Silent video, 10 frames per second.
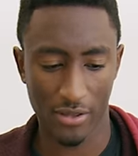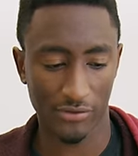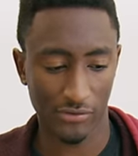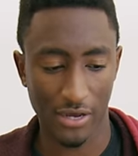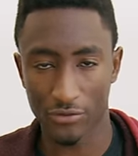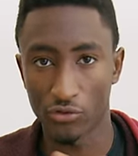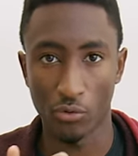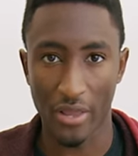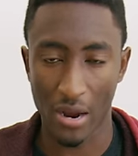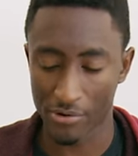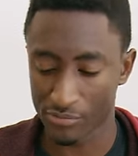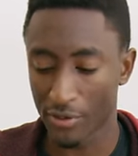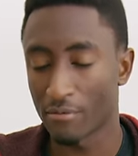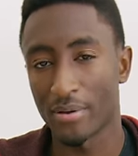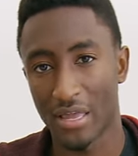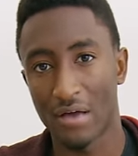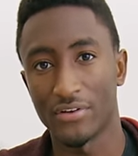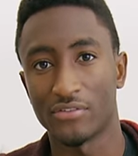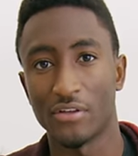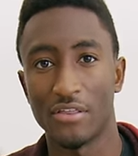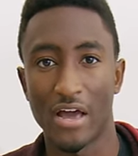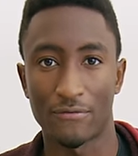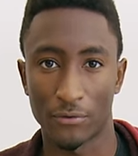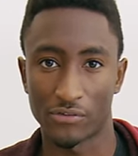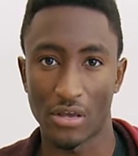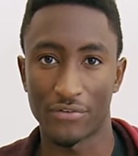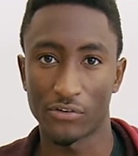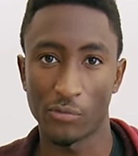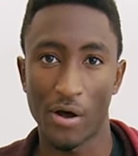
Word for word: because it's got the dual cameras, but you could pick obviously the iPhone 7 as